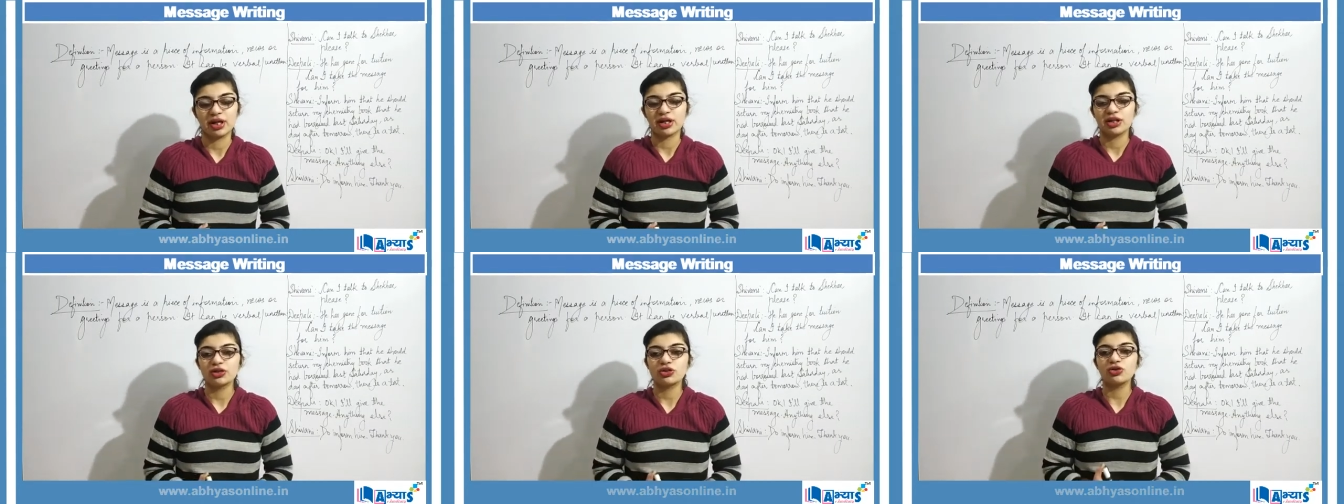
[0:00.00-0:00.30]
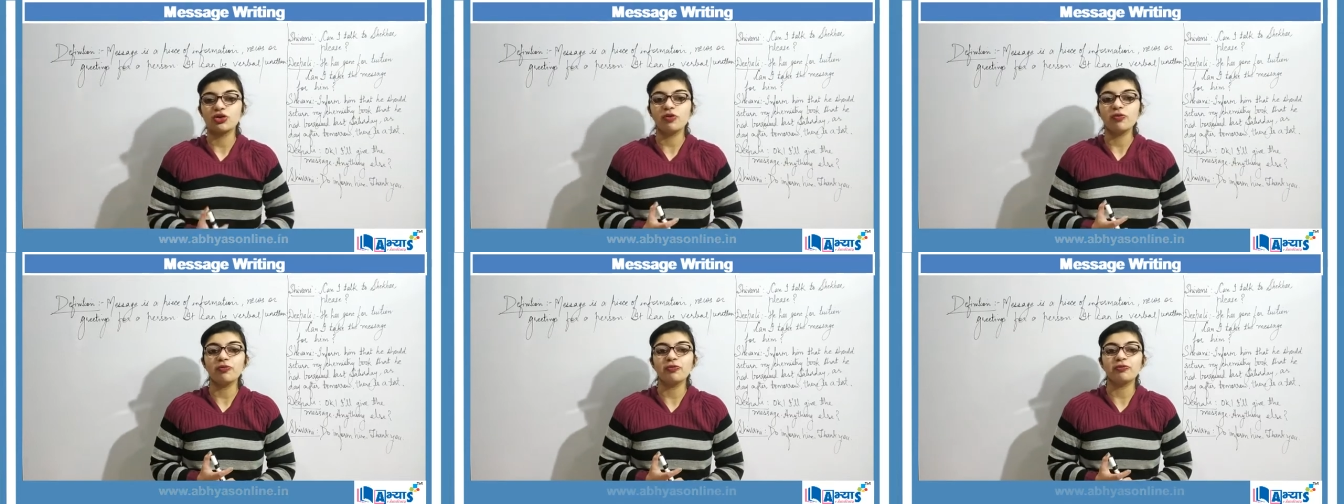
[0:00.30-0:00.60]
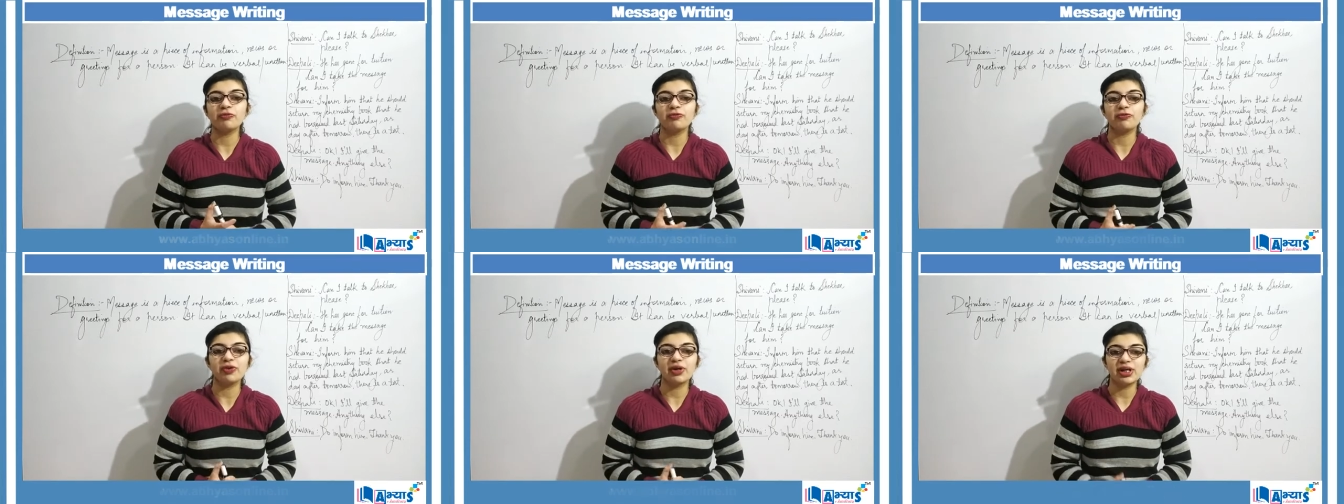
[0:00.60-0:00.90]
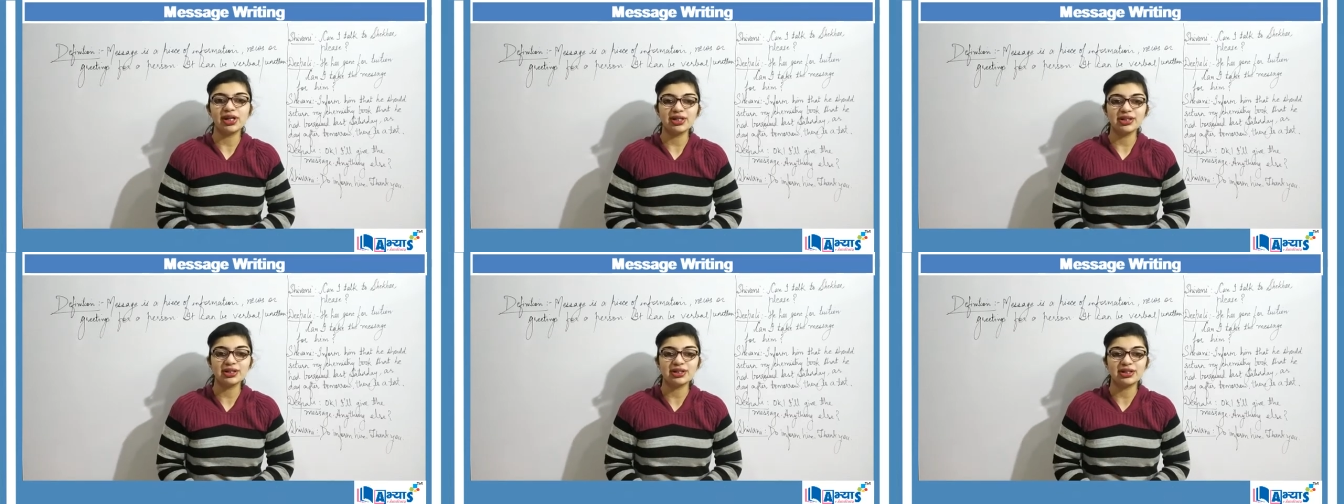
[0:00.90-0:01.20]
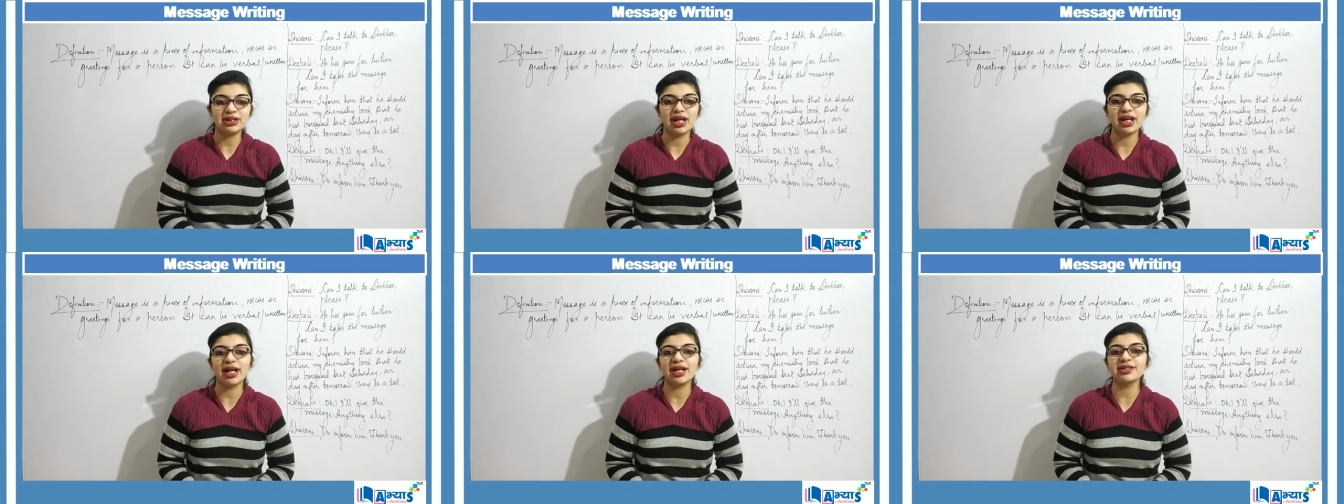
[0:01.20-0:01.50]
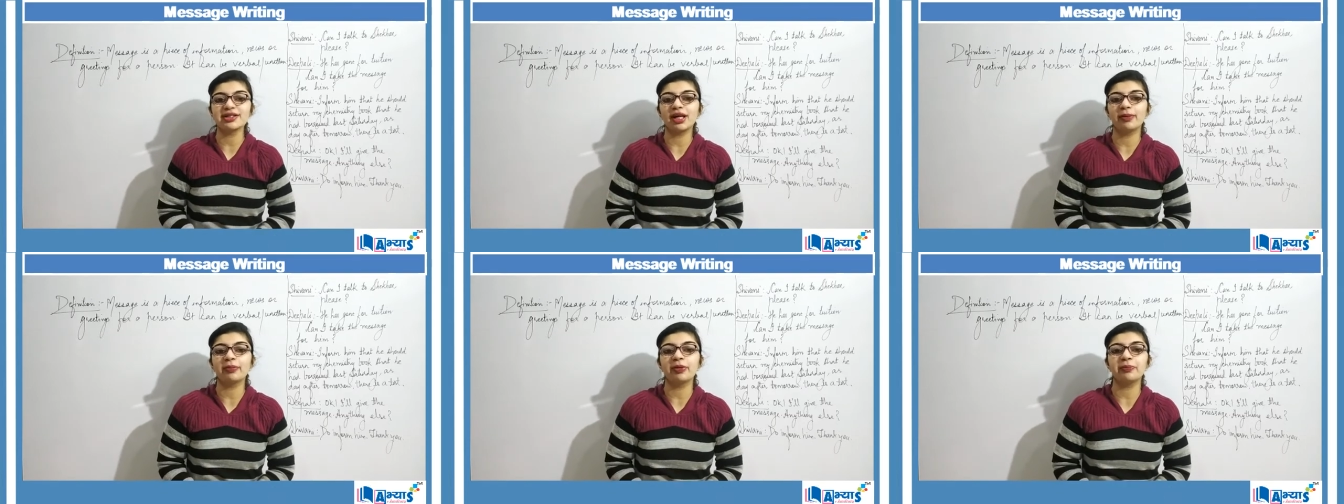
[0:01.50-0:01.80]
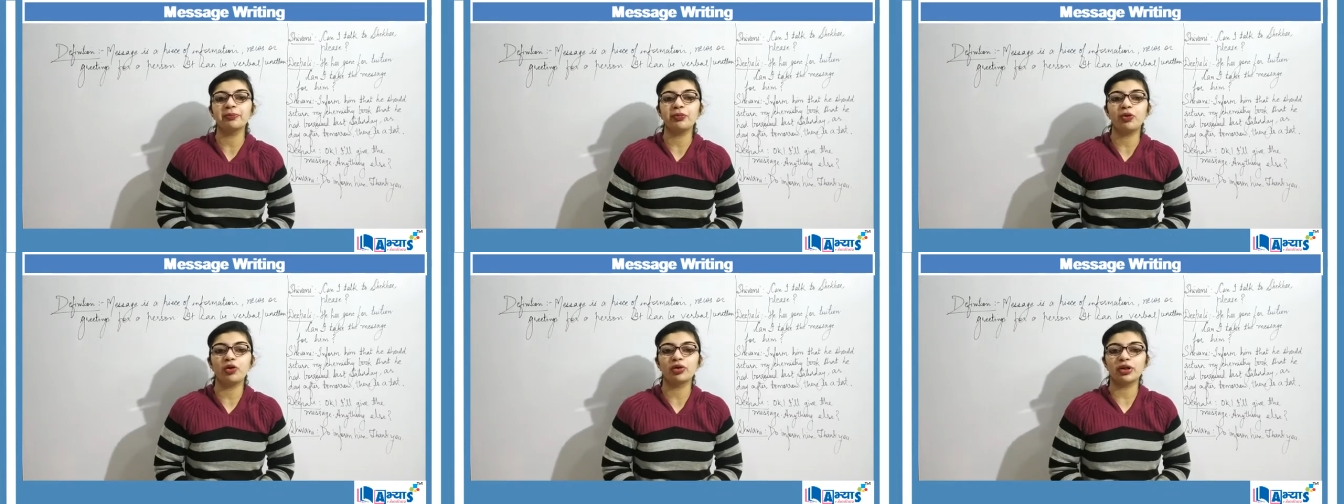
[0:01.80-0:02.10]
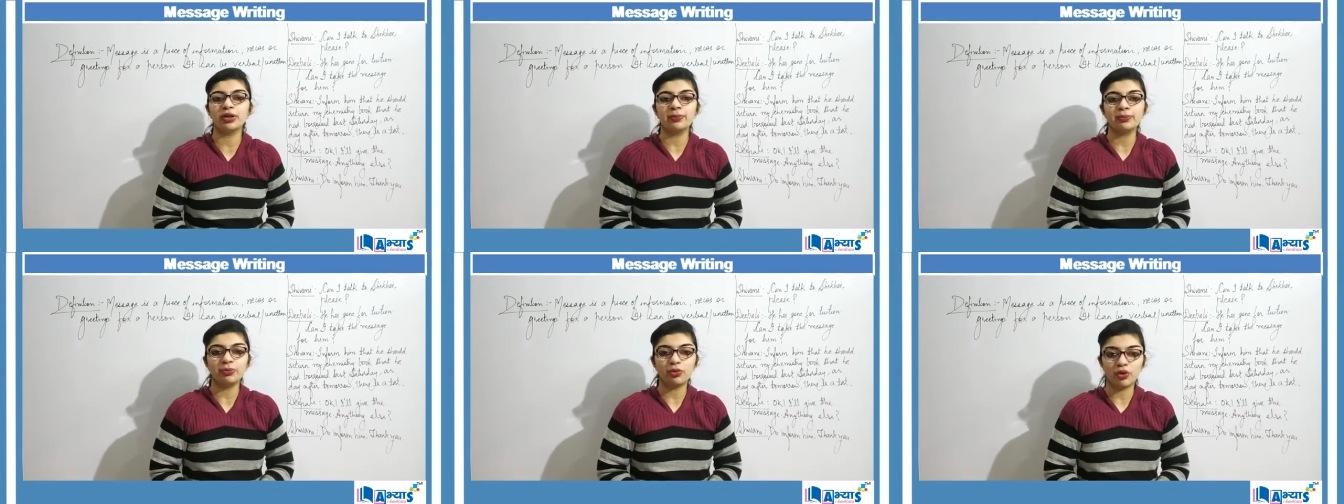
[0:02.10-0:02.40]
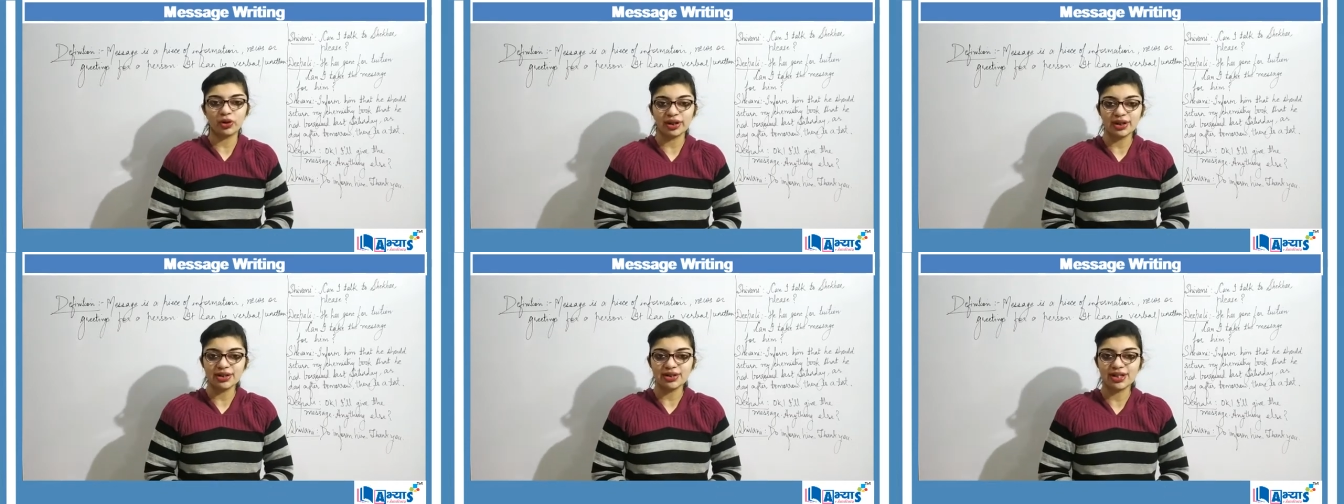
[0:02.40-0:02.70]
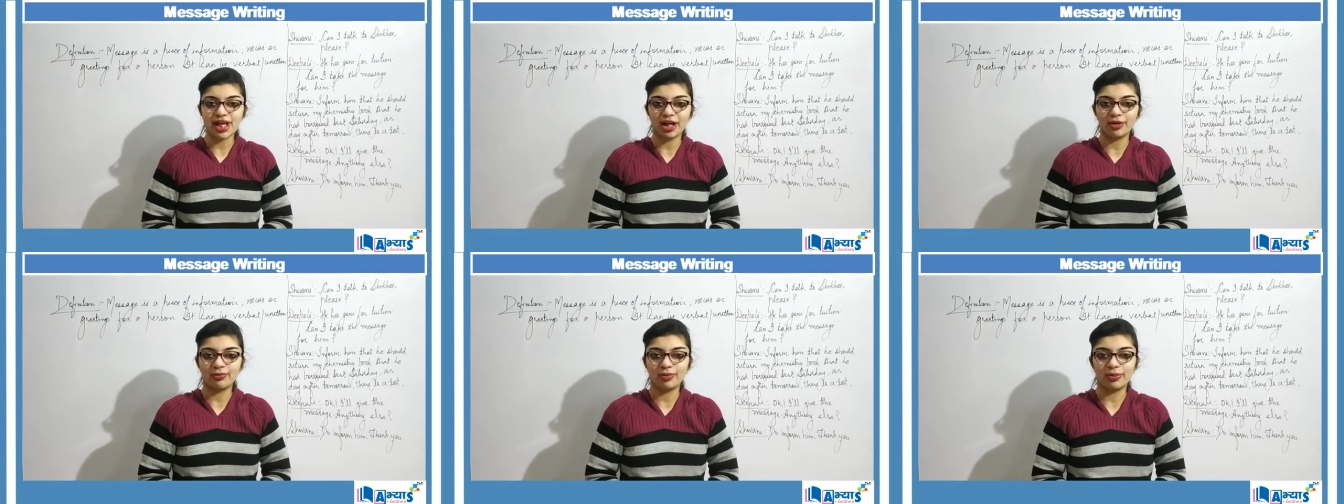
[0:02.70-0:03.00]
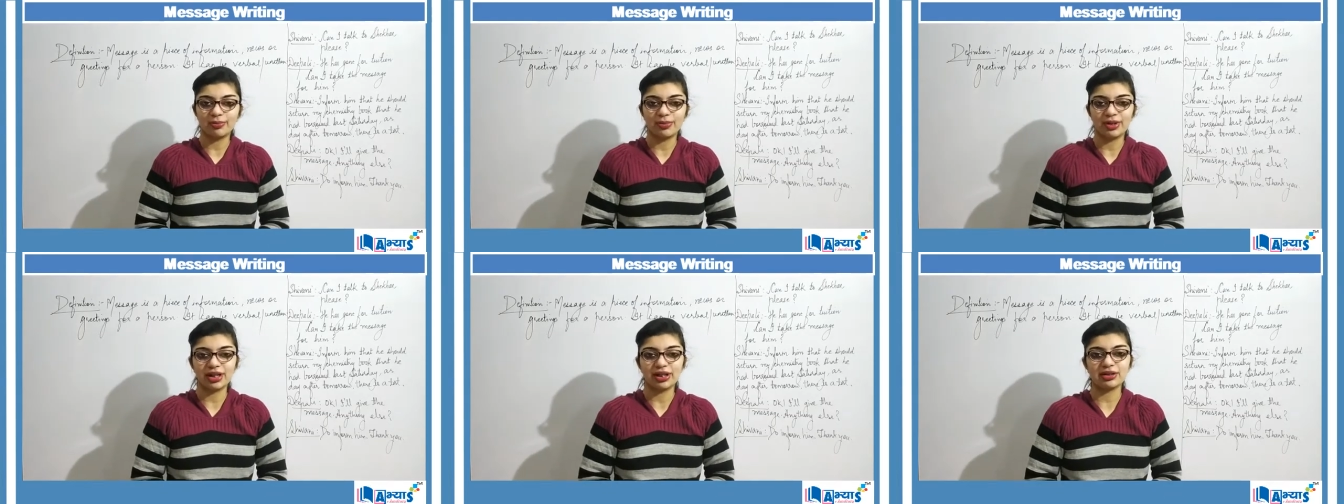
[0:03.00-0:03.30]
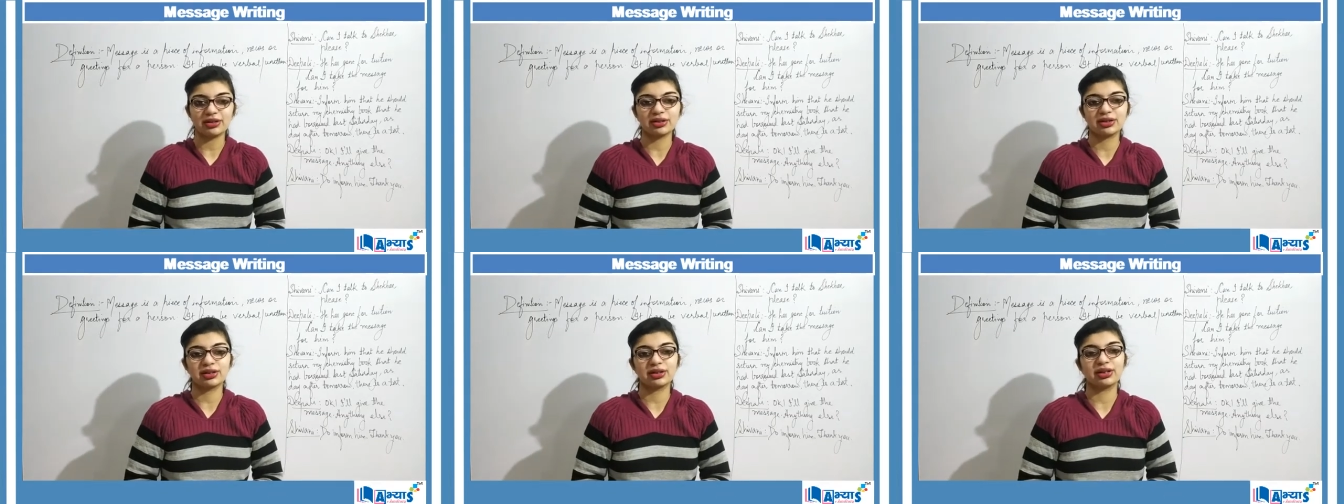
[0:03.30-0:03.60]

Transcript: So first, there are some important points that we may